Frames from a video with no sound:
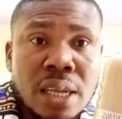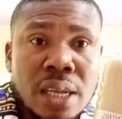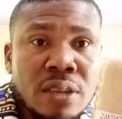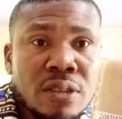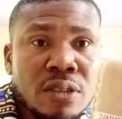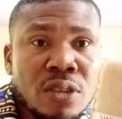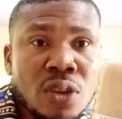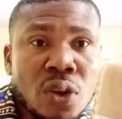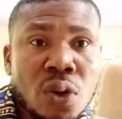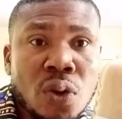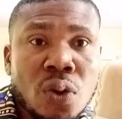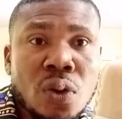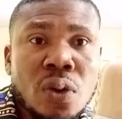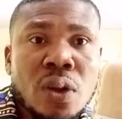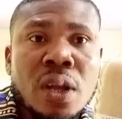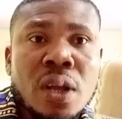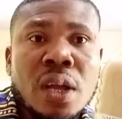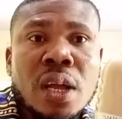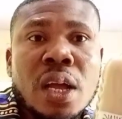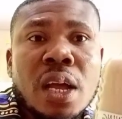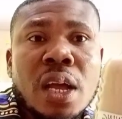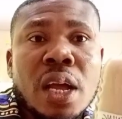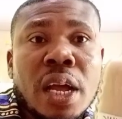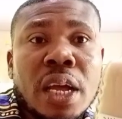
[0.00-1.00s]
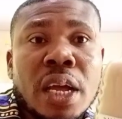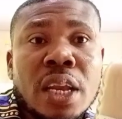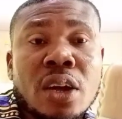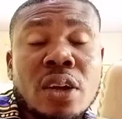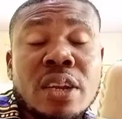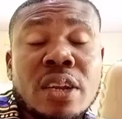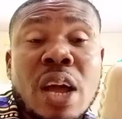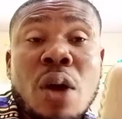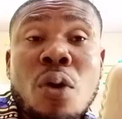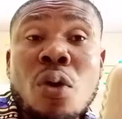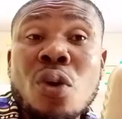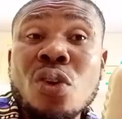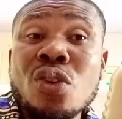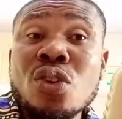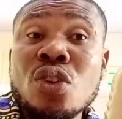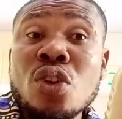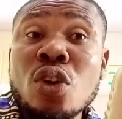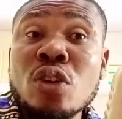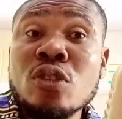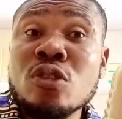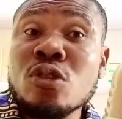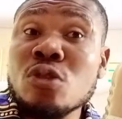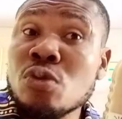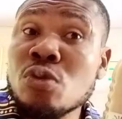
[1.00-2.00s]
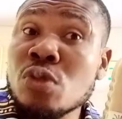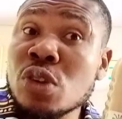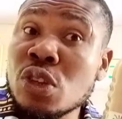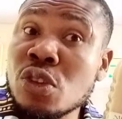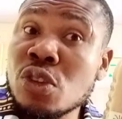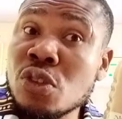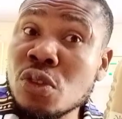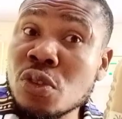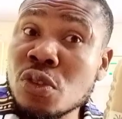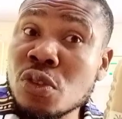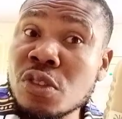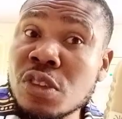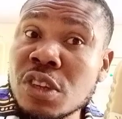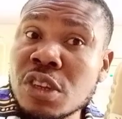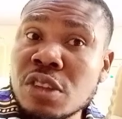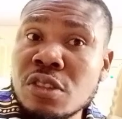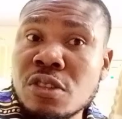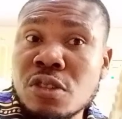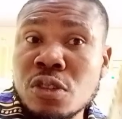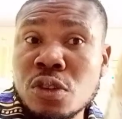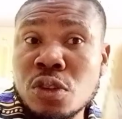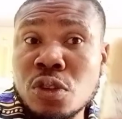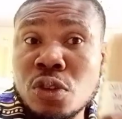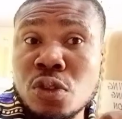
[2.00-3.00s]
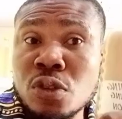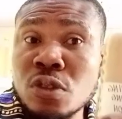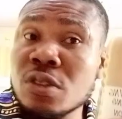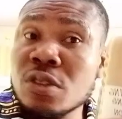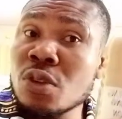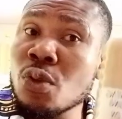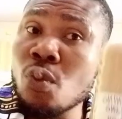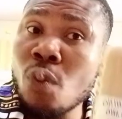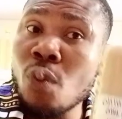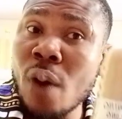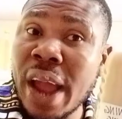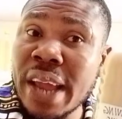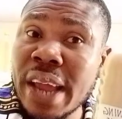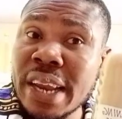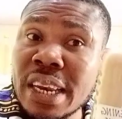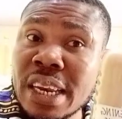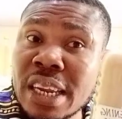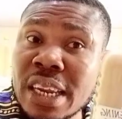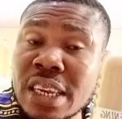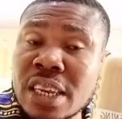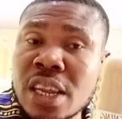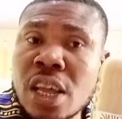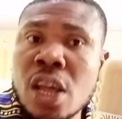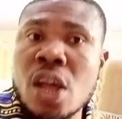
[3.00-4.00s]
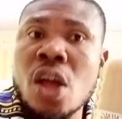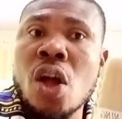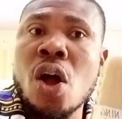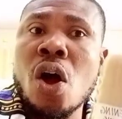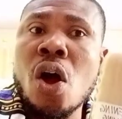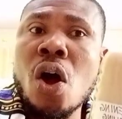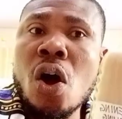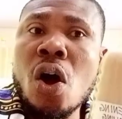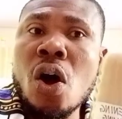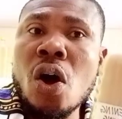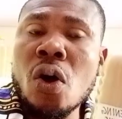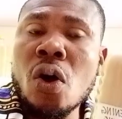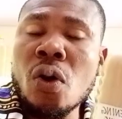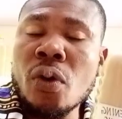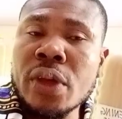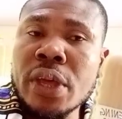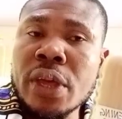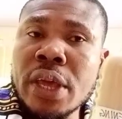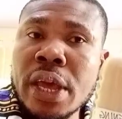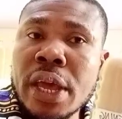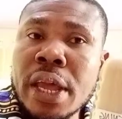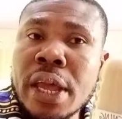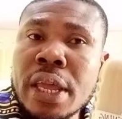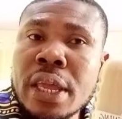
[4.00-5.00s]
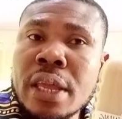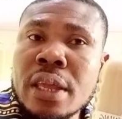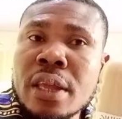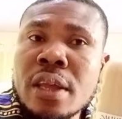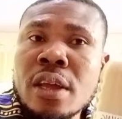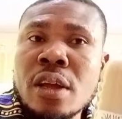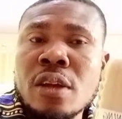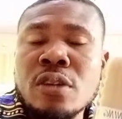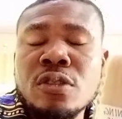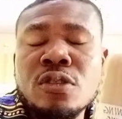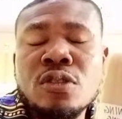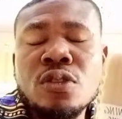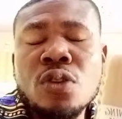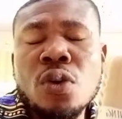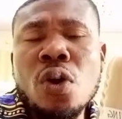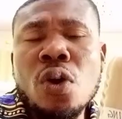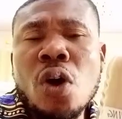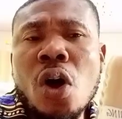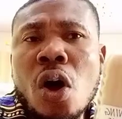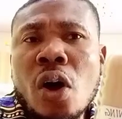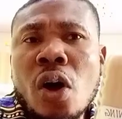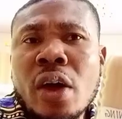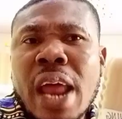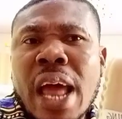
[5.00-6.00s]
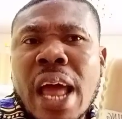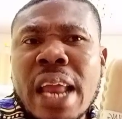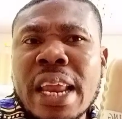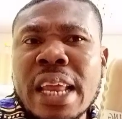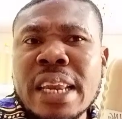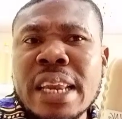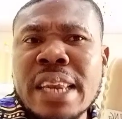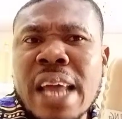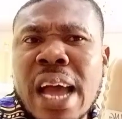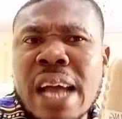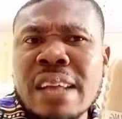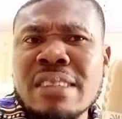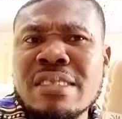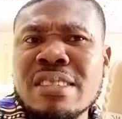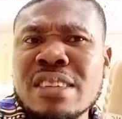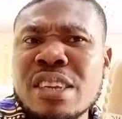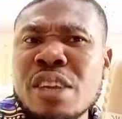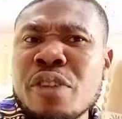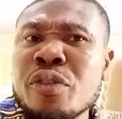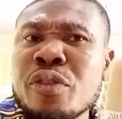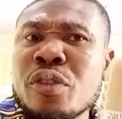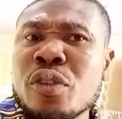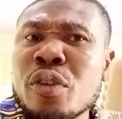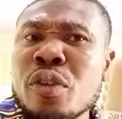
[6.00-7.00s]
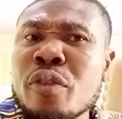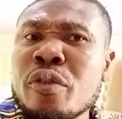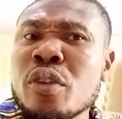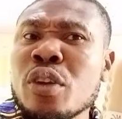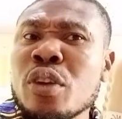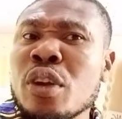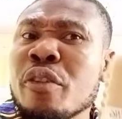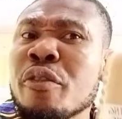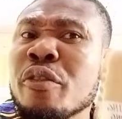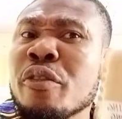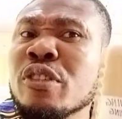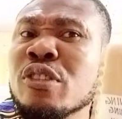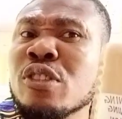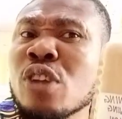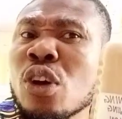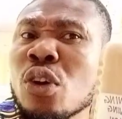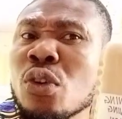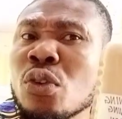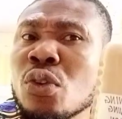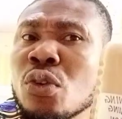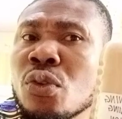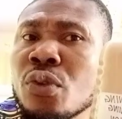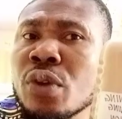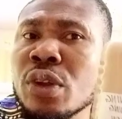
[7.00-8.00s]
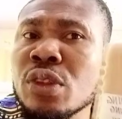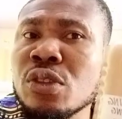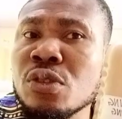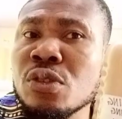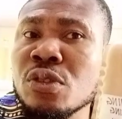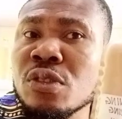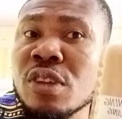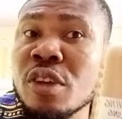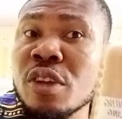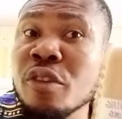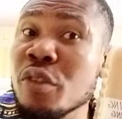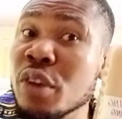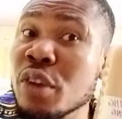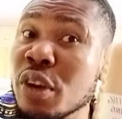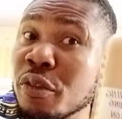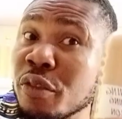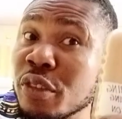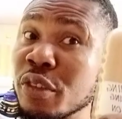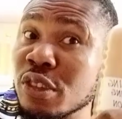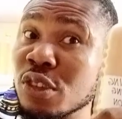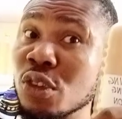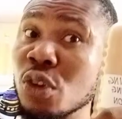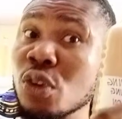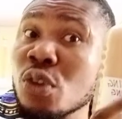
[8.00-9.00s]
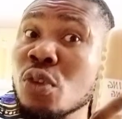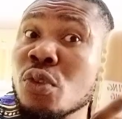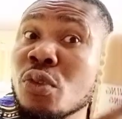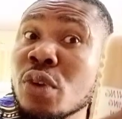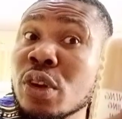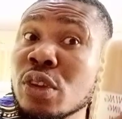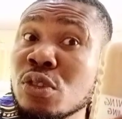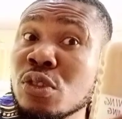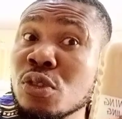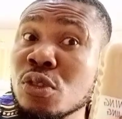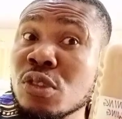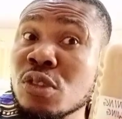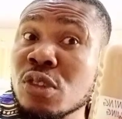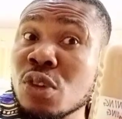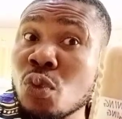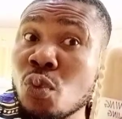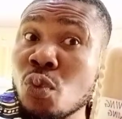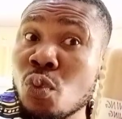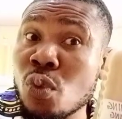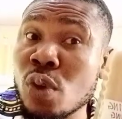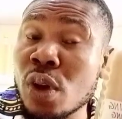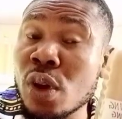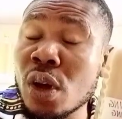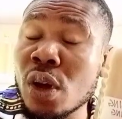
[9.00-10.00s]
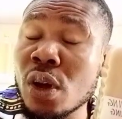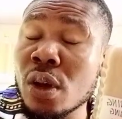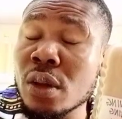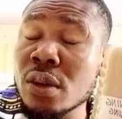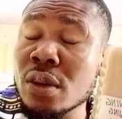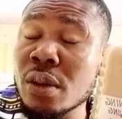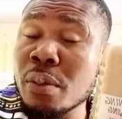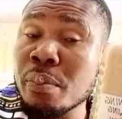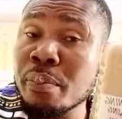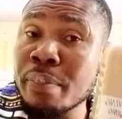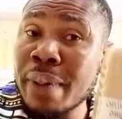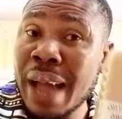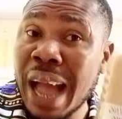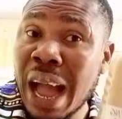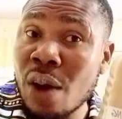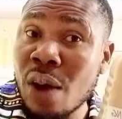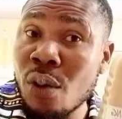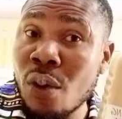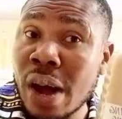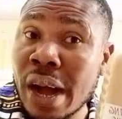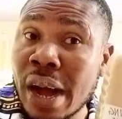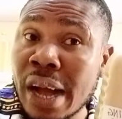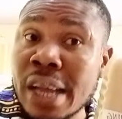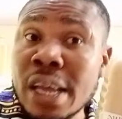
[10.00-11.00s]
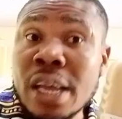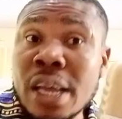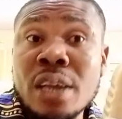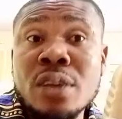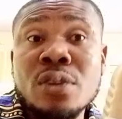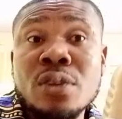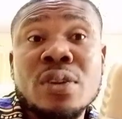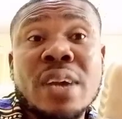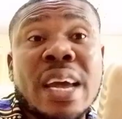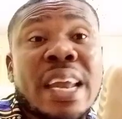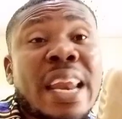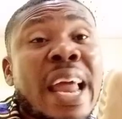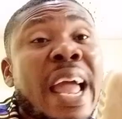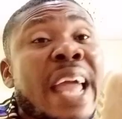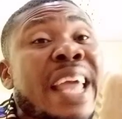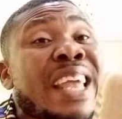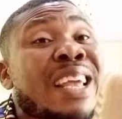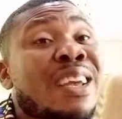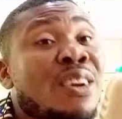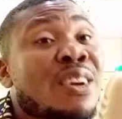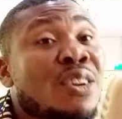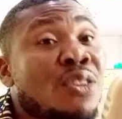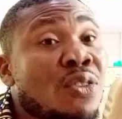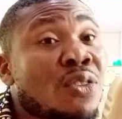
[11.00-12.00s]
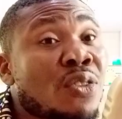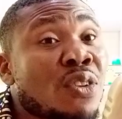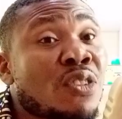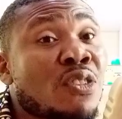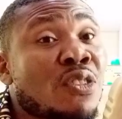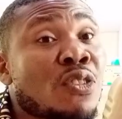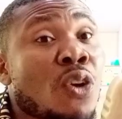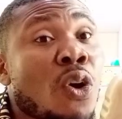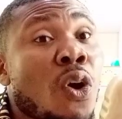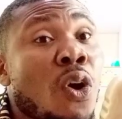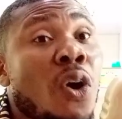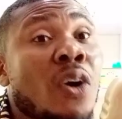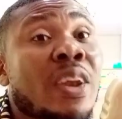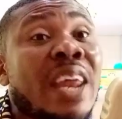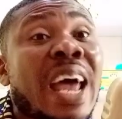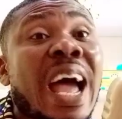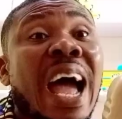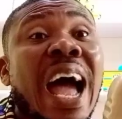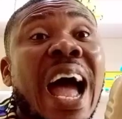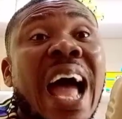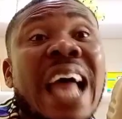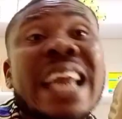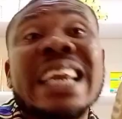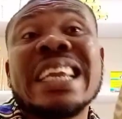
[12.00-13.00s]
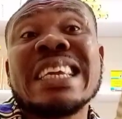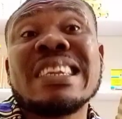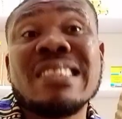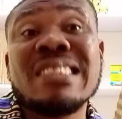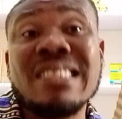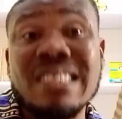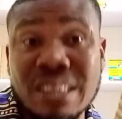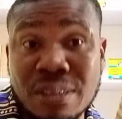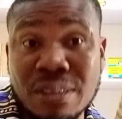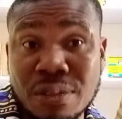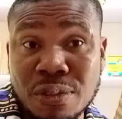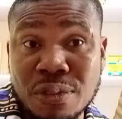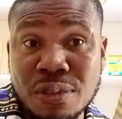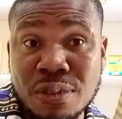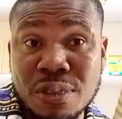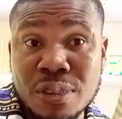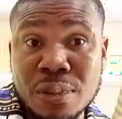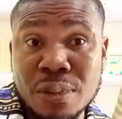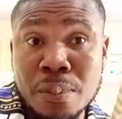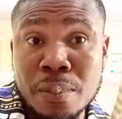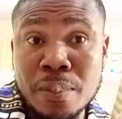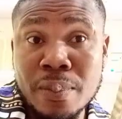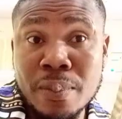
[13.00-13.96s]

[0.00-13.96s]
So in other words, not to reduce it, so you use the whitening. Okay. So other than that, even if it's not going to reduce it, even if it's going to reduce the power, you cannot increase your other additives